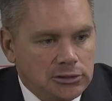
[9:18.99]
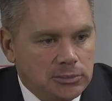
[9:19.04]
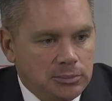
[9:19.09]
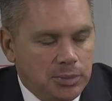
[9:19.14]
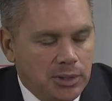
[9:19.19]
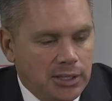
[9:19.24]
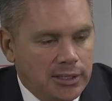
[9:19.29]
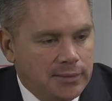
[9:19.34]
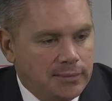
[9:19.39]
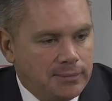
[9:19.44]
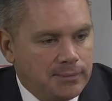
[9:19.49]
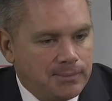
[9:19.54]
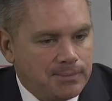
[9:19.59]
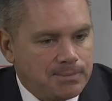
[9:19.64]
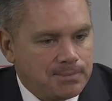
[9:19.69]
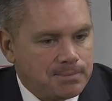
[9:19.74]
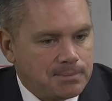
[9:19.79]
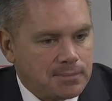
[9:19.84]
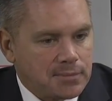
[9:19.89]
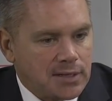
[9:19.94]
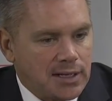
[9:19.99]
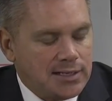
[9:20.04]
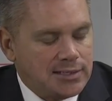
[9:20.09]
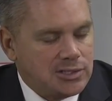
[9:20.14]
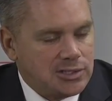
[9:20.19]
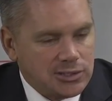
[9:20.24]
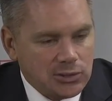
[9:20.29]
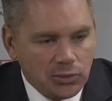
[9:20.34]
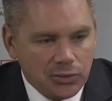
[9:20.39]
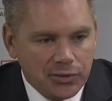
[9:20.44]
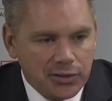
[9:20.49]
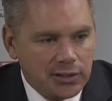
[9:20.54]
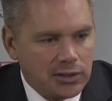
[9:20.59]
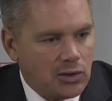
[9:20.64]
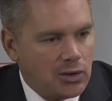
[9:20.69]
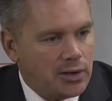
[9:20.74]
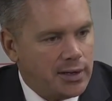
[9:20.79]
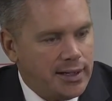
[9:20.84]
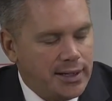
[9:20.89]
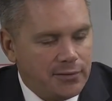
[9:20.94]
But I still think
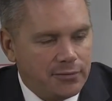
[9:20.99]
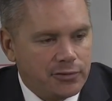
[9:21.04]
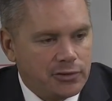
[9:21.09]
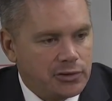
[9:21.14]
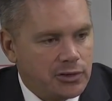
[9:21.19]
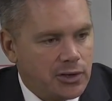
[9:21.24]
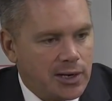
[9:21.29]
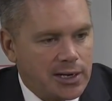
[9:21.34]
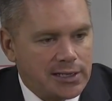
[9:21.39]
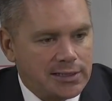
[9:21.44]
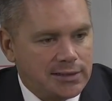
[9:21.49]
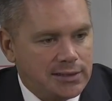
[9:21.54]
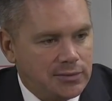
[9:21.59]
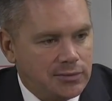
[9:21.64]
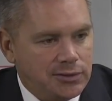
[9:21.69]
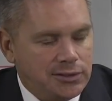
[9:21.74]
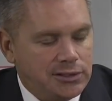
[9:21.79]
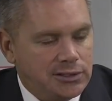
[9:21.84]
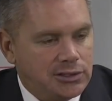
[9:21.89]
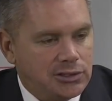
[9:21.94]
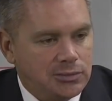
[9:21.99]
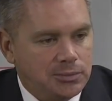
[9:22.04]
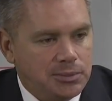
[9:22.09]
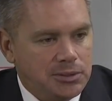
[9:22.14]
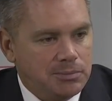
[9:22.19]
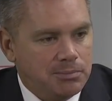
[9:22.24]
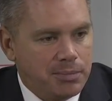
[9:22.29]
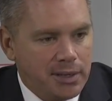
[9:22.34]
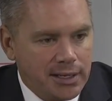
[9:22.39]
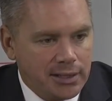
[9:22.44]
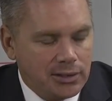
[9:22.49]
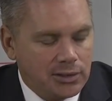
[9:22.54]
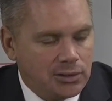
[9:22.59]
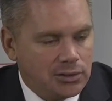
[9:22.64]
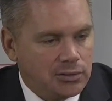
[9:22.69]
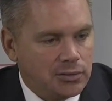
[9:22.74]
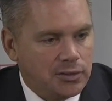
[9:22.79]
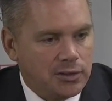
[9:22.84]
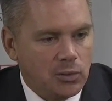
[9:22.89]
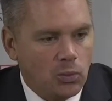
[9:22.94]
our effort and our activity could be
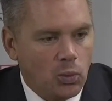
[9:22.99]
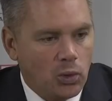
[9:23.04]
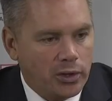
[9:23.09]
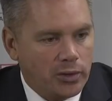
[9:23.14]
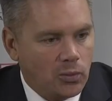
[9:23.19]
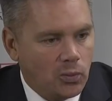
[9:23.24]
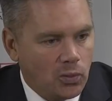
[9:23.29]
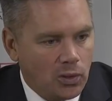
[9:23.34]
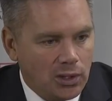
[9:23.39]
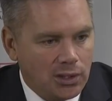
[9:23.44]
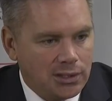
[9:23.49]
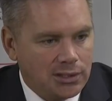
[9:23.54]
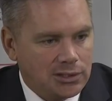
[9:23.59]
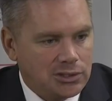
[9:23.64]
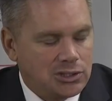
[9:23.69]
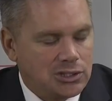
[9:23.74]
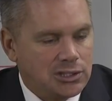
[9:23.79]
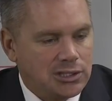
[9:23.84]
better than what it was.